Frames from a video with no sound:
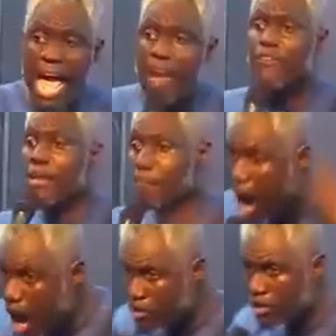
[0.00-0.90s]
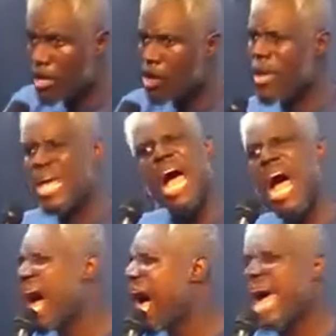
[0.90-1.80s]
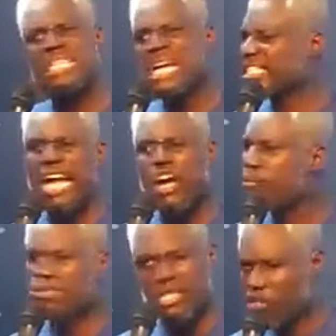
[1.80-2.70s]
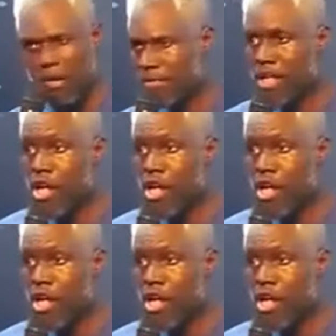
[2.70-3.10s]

every month. We are the circumcision.